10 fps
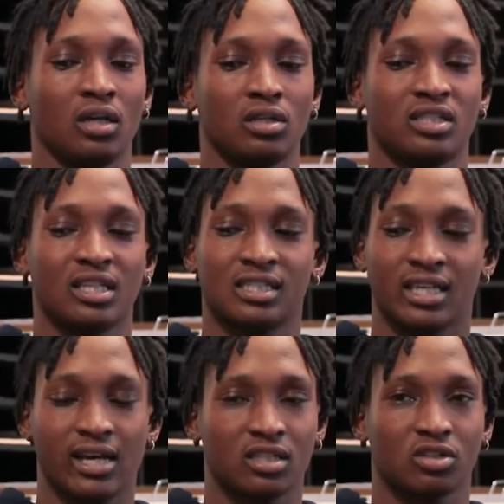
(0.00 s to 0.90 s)

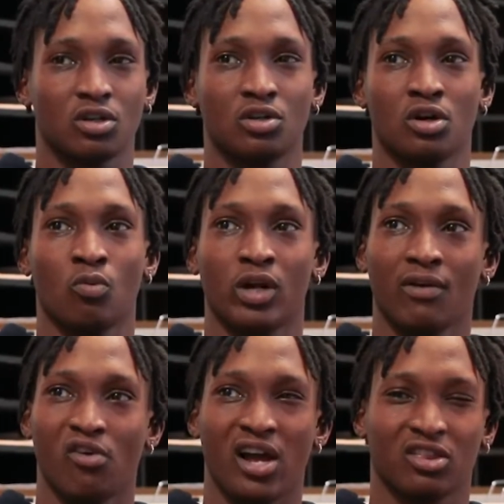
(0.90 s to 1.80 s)
success or,
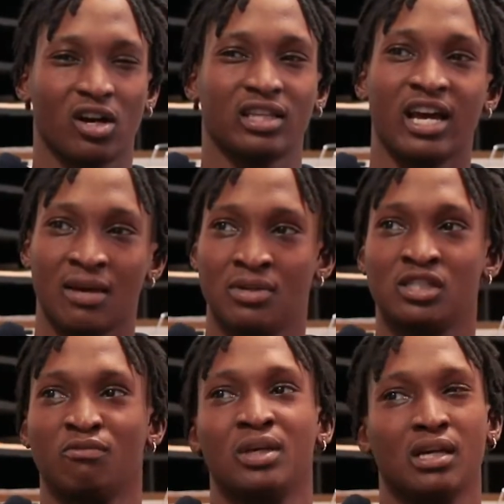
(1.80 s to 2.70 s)
whatever I thought that image
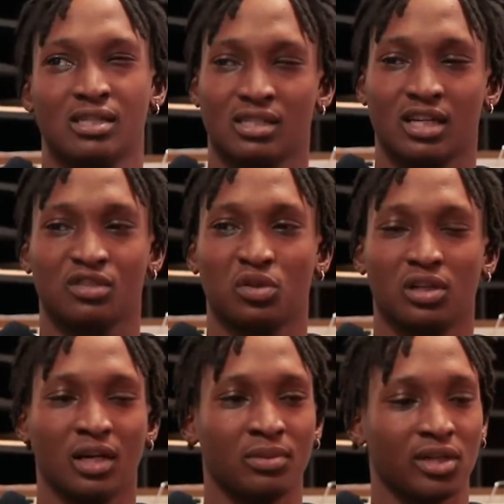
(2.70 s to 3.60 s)
of being a successful
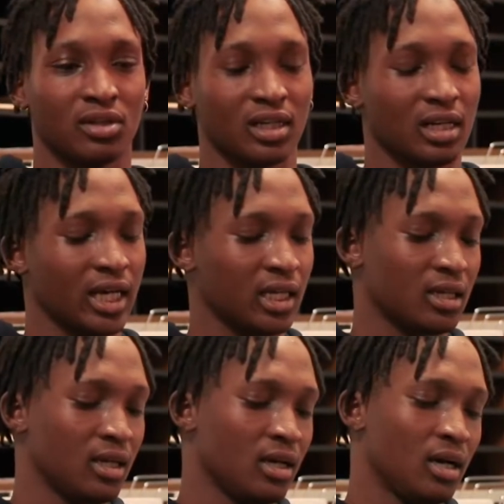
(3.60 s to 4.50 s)
club leader looked like.